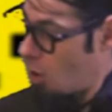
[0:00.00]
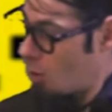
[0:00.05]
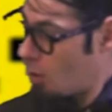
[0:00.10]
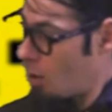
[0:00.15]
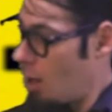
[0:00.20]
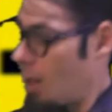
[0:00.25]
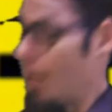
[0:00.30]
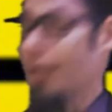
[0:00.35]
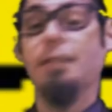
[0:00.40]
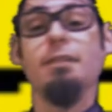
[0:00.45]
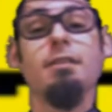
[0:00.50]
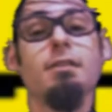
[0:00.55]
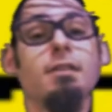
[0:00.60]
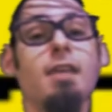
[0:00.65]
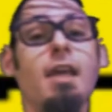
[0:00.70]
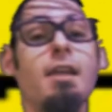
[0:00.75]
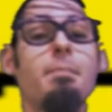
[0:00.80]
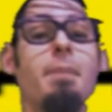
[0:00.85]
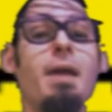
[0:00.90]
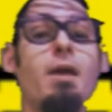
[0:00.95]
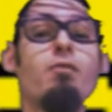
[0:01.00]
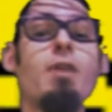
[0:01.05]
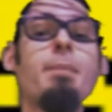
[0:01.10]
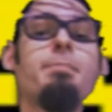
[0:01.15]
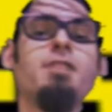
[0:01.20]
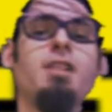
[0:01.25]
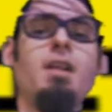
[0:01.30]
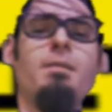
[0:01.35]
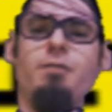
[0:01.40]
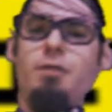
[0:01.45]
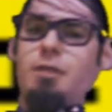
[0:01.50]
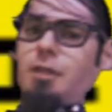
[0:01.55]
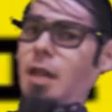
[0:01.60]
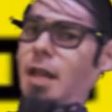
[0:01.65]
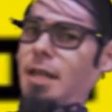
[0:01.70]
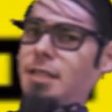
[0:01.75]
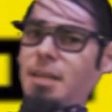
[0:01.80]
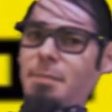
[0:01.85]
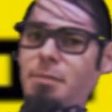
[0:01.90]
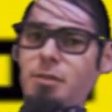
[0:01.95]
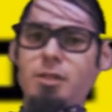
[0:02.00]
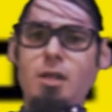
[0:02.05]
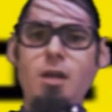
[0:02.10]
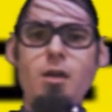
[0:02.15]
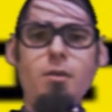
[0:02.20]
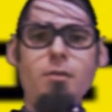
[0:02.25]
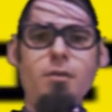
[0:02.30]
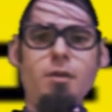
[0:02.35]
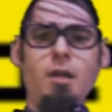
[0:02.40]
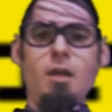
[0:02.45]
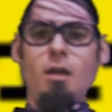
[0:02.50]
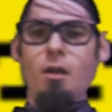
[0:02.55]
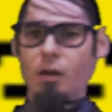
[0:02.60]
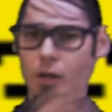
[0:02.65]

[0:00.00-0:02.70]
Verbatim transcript: All right, that about wraps it up for today's episode.